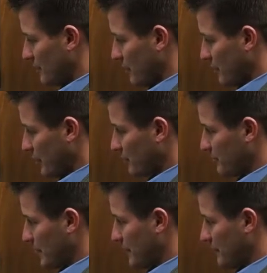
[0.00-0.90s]
The
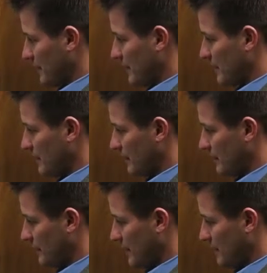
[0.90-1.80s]
third benefit
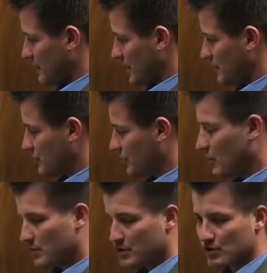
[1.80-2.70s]
of FHA is the
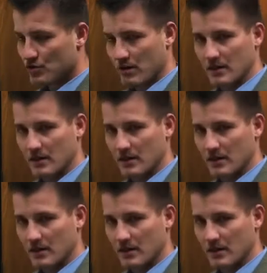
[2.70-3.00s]
low interest